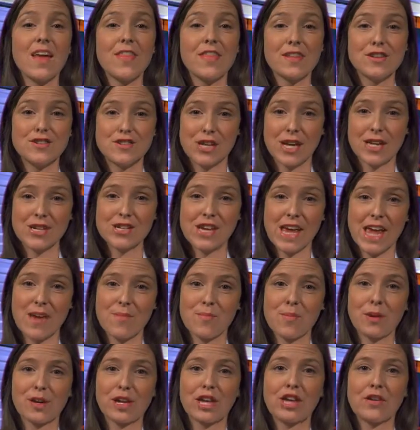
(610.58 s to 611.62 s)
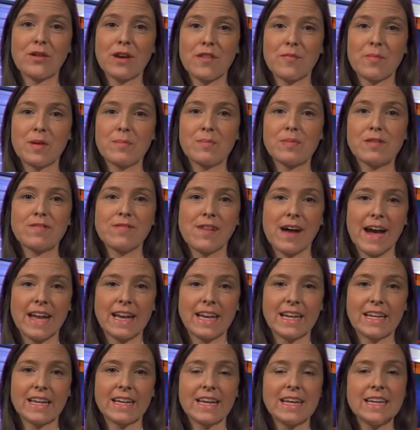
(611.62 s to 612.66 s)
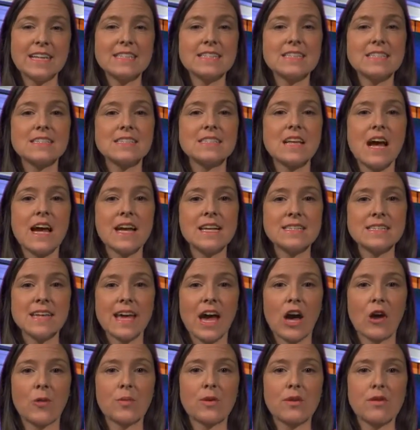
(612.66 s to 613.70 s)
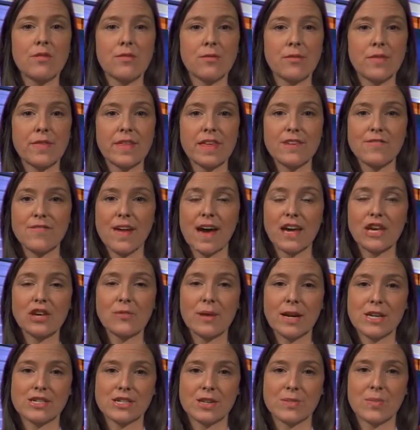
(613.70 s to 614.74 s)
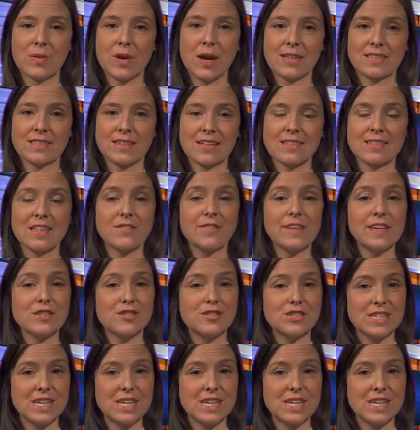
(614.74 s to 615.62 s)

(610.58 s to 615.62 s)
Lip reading: The Judge Handbook you have been provided is designed to help you through the evaluation process of each